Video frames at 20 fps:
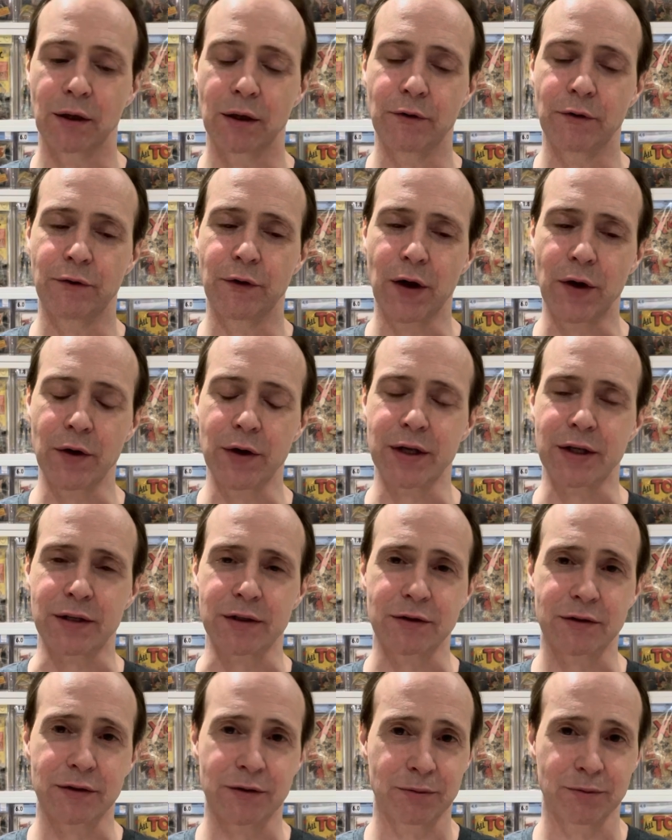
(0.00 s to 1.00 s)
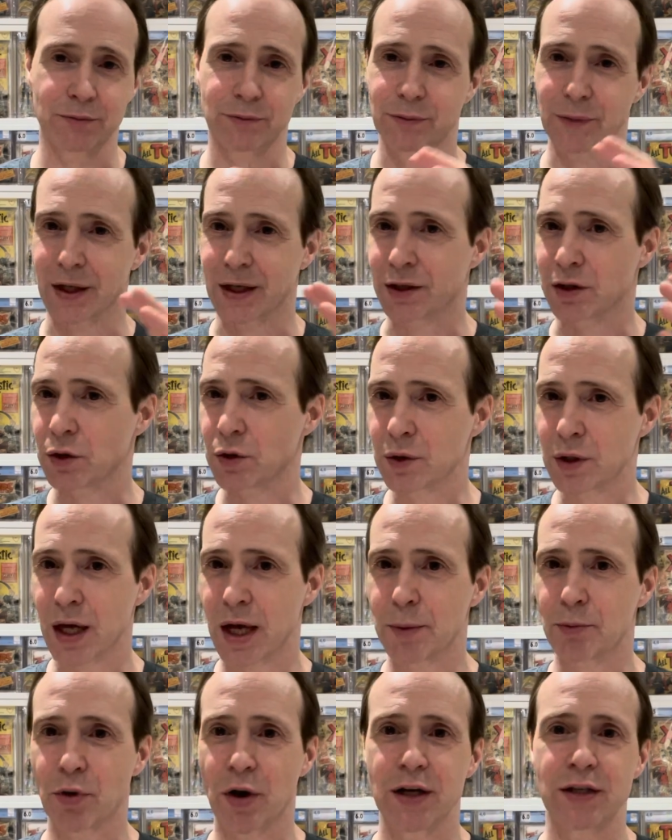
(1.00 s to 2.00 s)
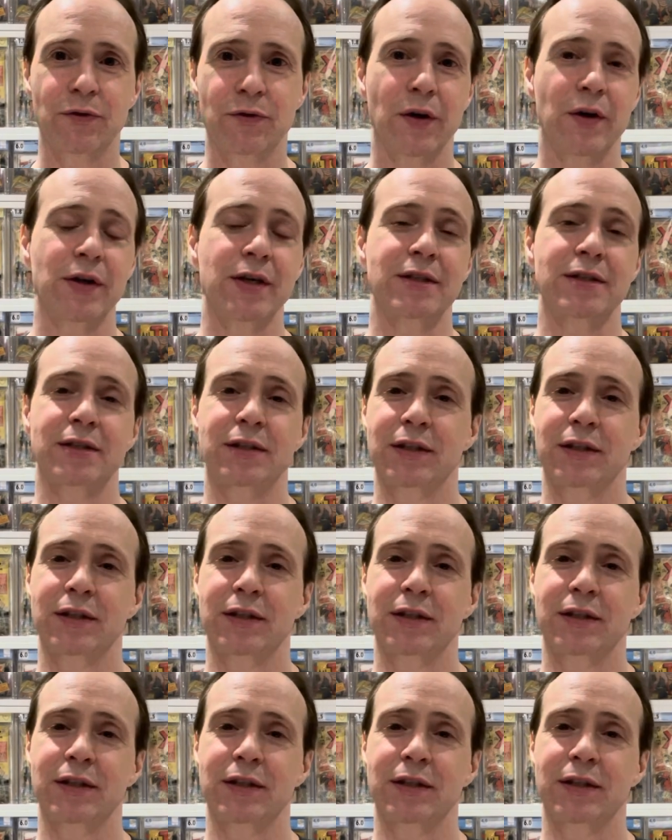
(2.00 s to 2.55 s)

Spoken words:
variants, like UK price variants,